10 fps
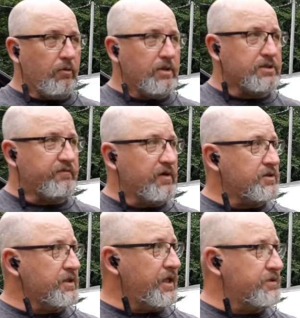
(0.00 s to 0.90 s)
which verse
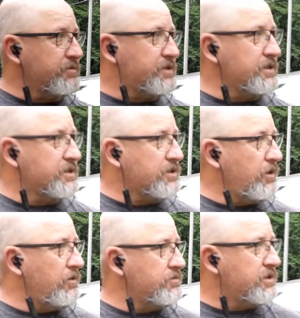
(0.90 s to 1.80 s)
it is, but it's in the
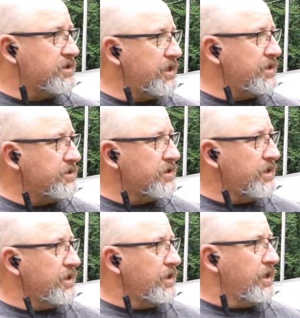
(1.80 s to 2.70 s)
Psalms. It says,
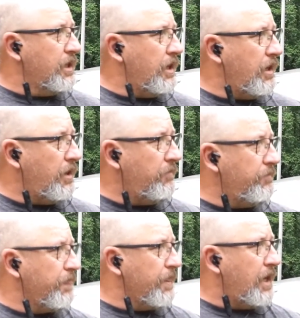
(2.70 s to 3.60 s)

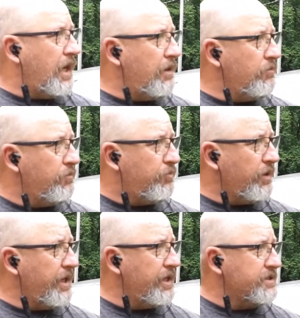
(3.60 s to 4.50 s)
I will
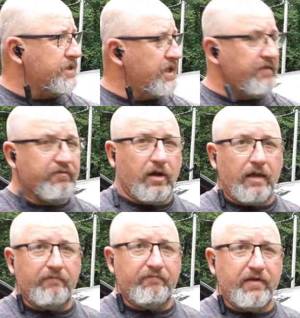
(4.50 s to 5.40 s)
praise thee, for I
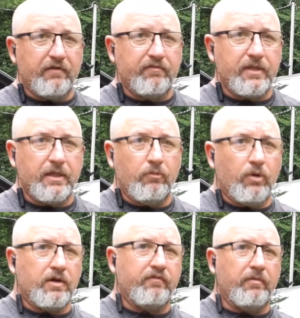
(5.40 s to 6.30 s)
am fearfully and
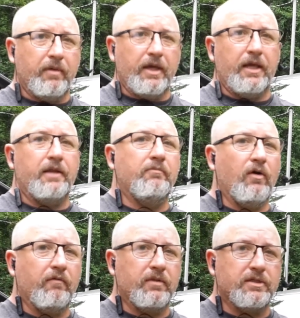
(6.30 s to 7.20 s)
wonderfully made.
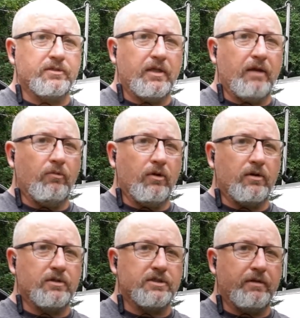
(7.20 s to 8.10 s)
Marvelous are thy
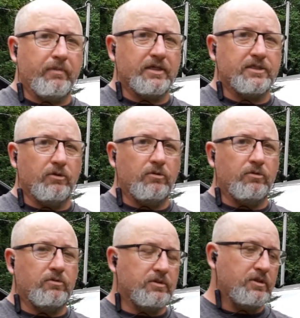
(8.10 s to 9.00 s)
works, and my
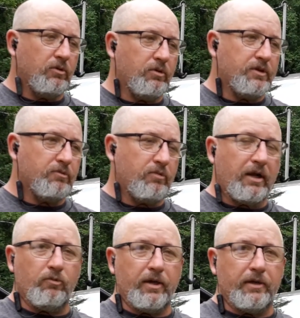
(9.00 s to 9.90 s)
soul knoweth right well.